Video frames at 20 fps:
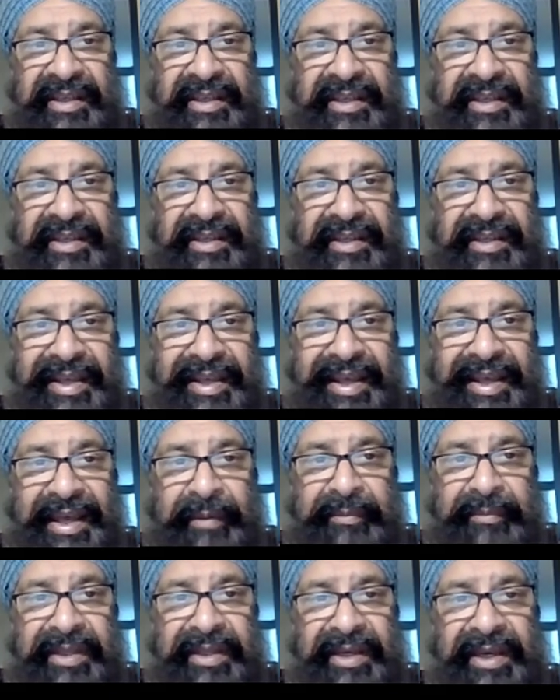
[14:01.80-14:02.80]
He had an
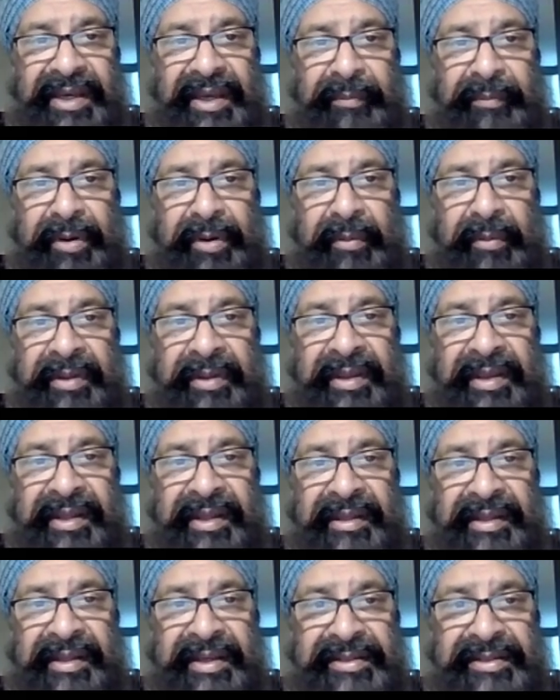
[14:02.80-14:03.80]
apnea hypopnea
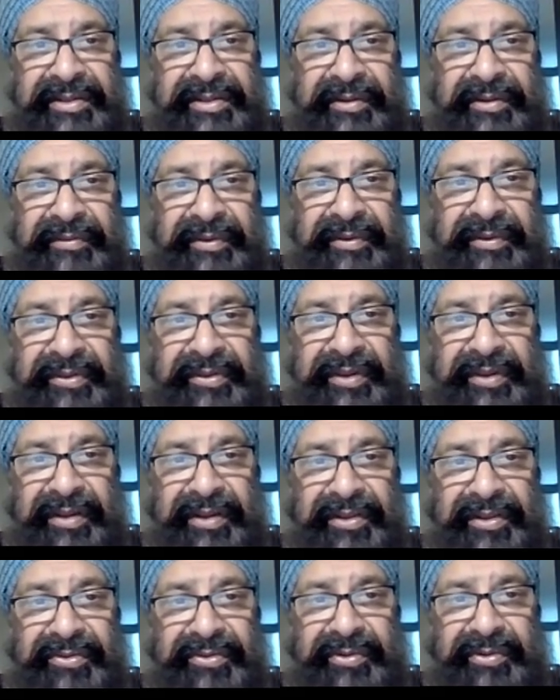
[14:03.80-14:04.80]
index of
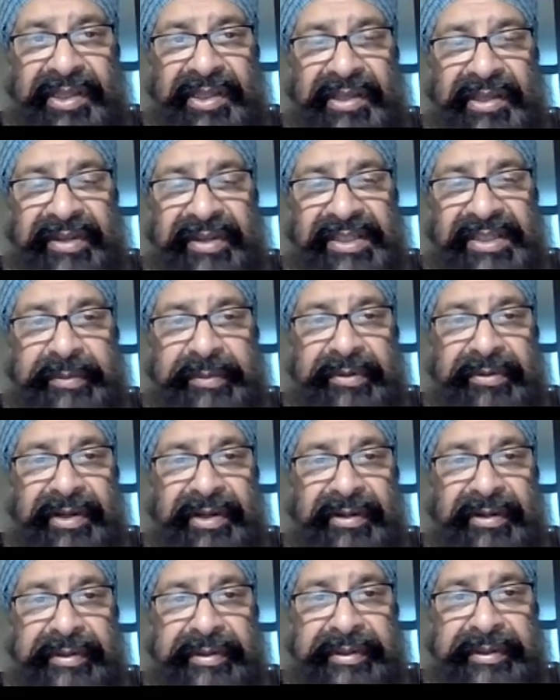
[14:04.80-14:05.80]
33 events per
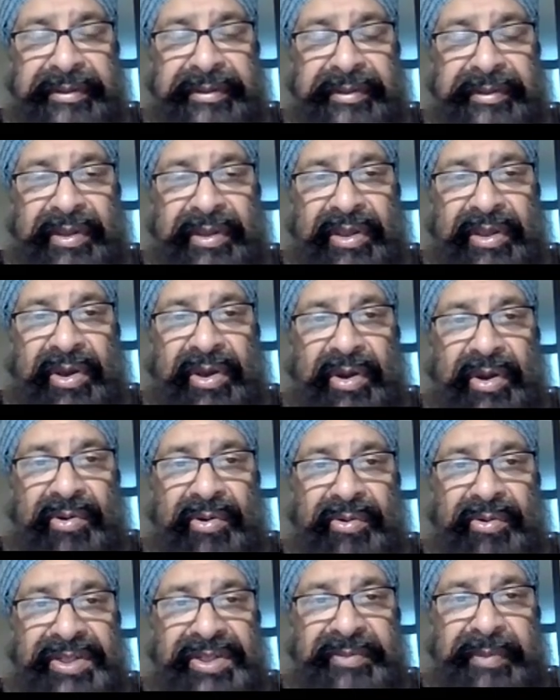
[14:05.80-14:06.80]
hour,
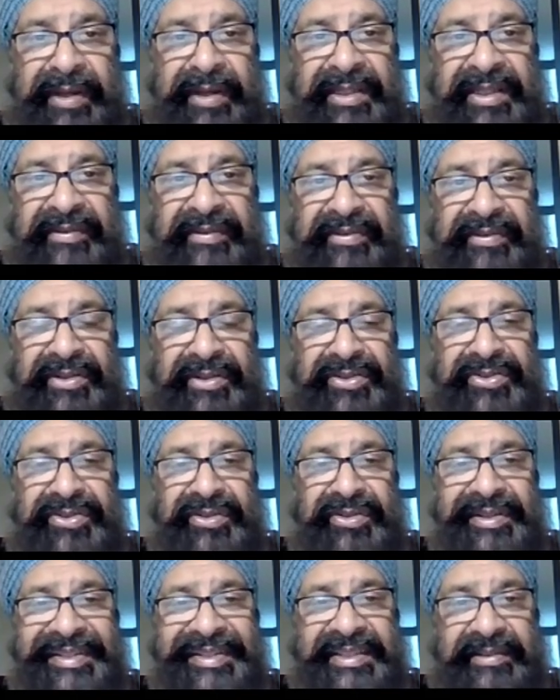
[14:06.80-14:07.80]
which by
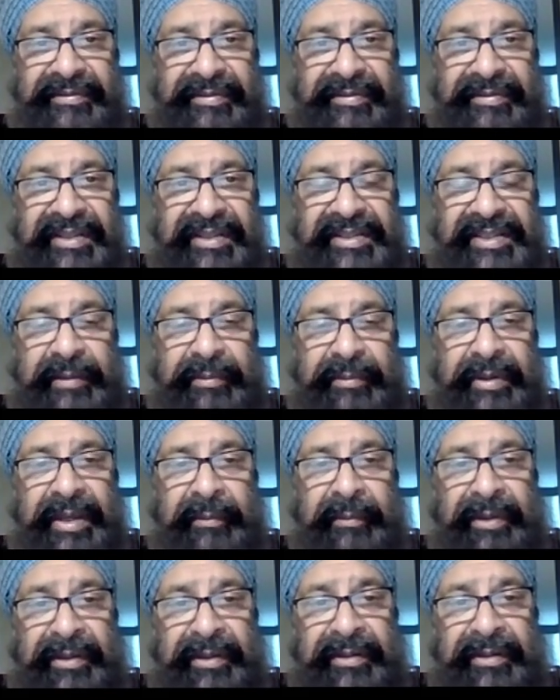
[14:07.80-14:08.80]
definition is severe sleep
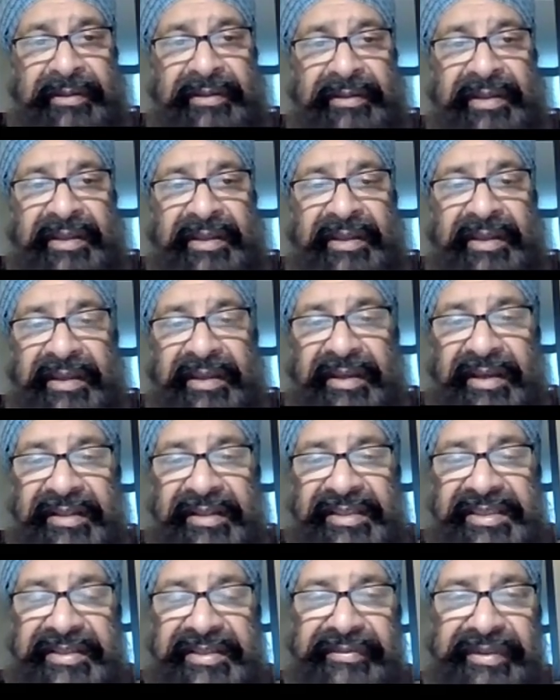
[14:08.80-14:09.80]
apnea. And
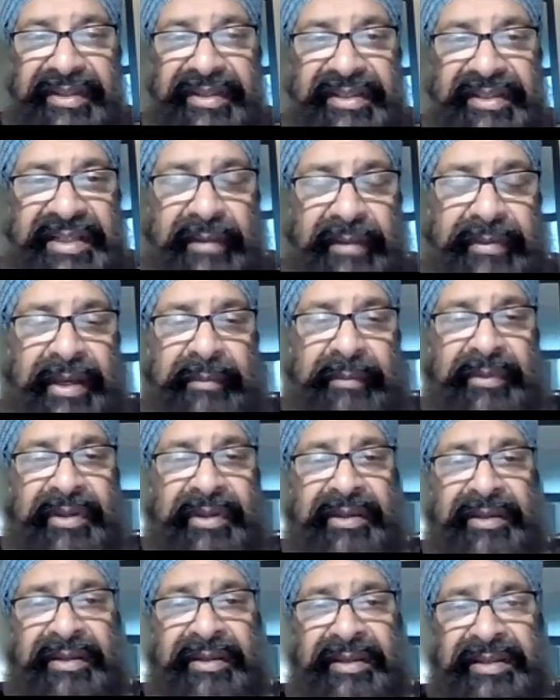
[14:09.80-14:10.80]
severe sleep
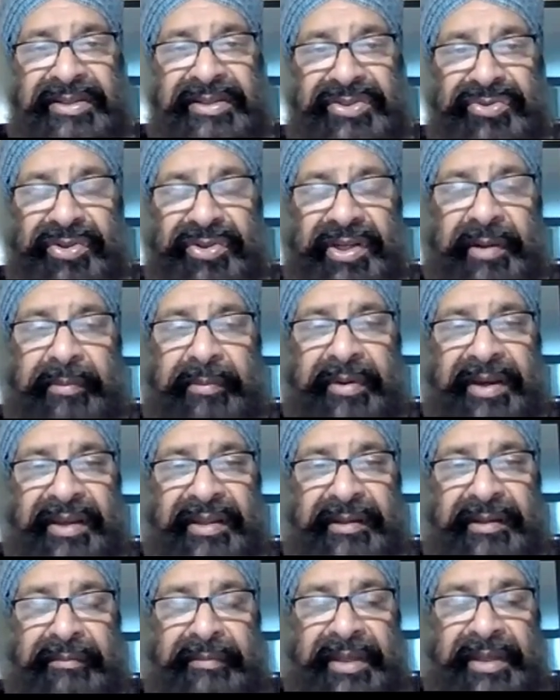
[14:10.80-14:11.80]
apnea is treated by
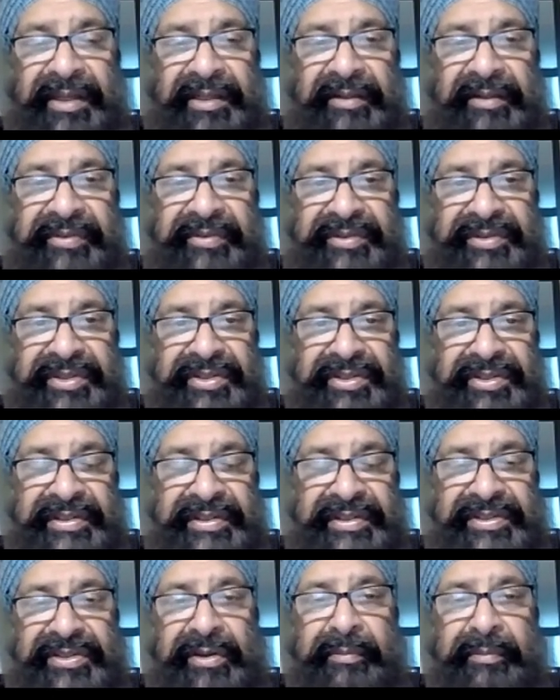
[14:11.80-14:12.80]
the medical
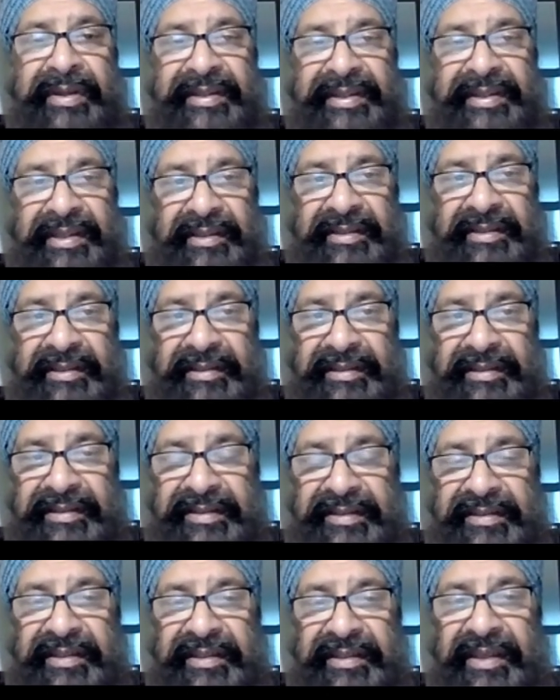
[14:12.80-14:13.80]
physicians, not by
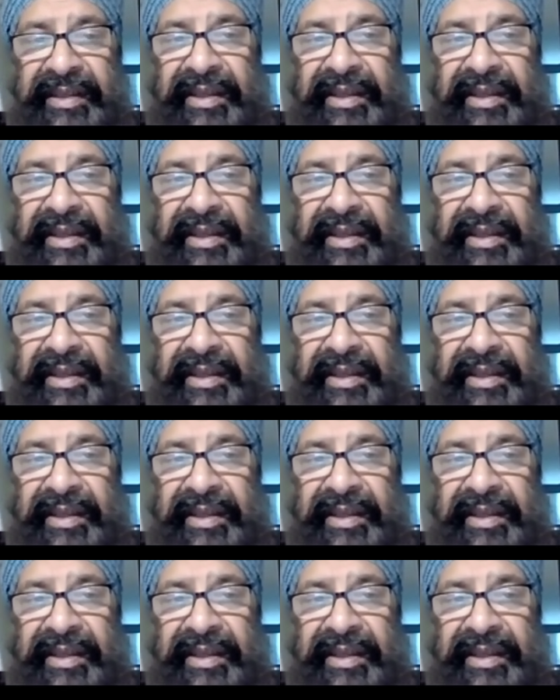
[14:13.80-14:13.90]
dentists.